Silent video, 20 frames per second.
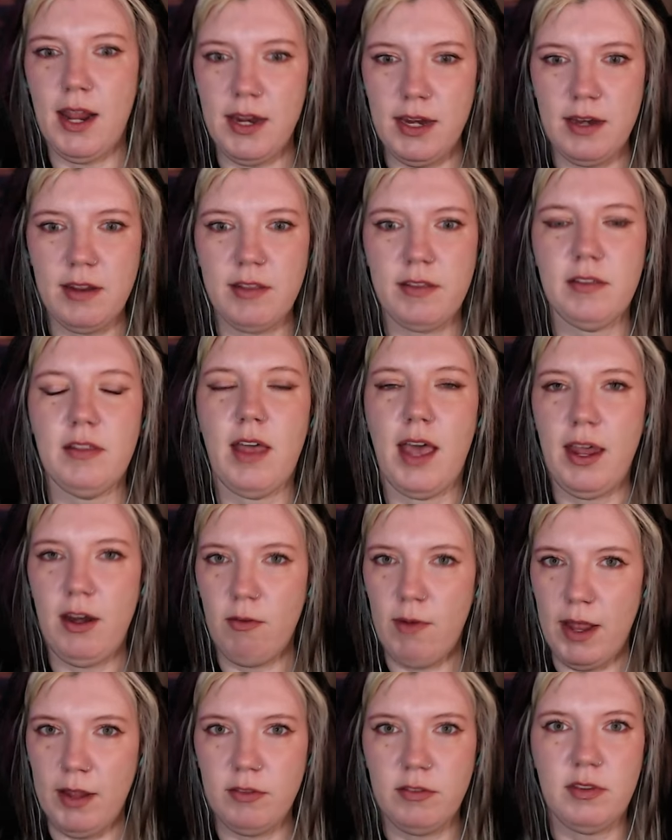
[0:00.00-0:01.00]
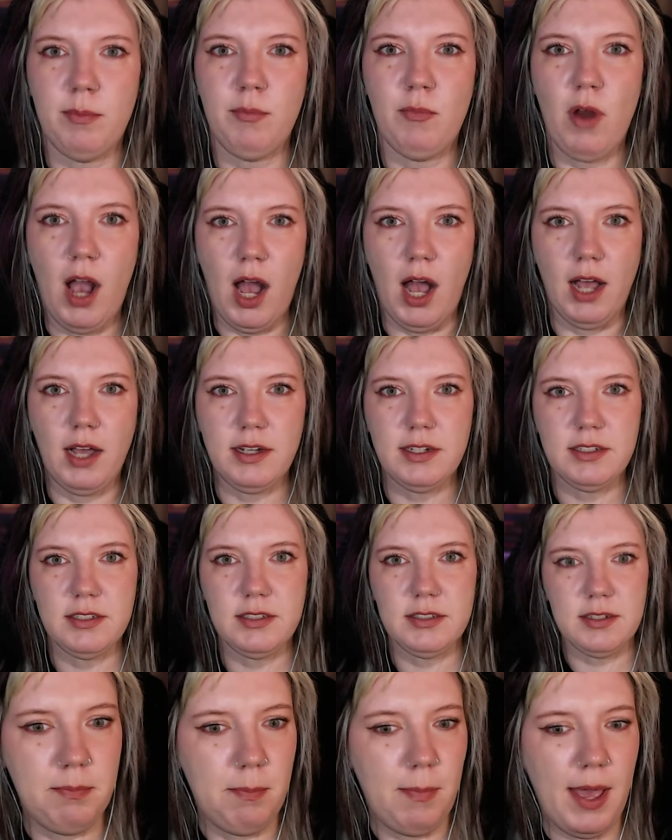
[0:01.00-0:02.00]
I need to slide around some
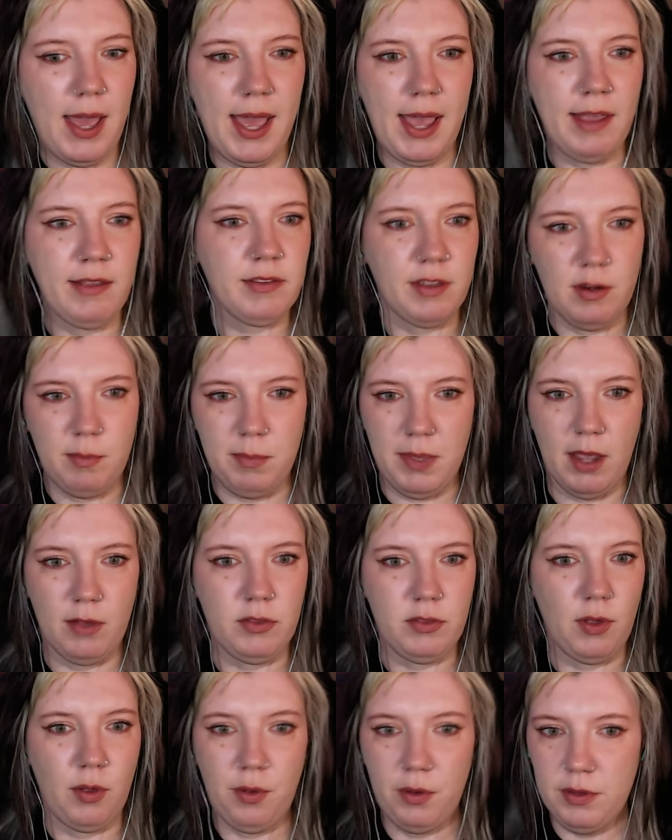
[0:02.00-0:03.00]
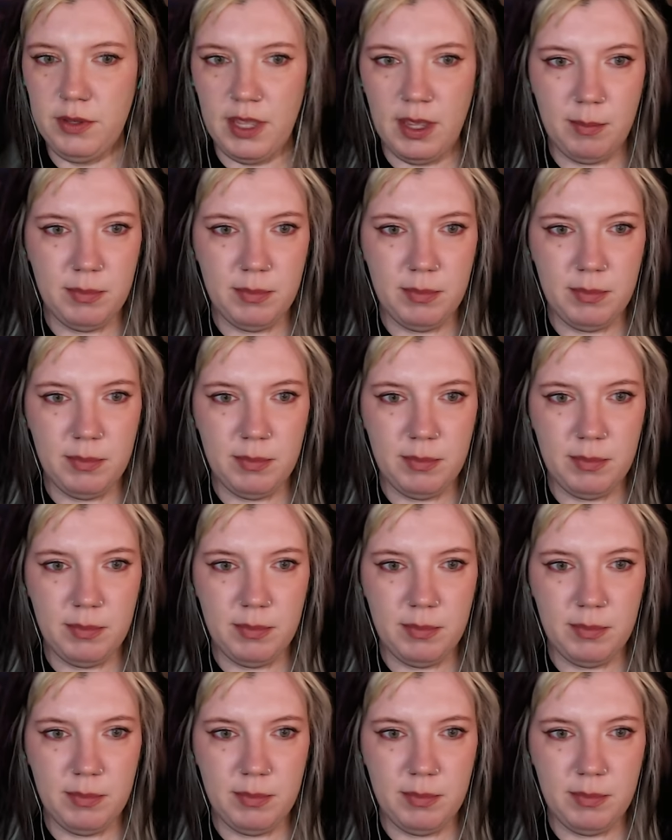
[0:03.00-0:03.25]
rocks? My ass gonna be out the whole damn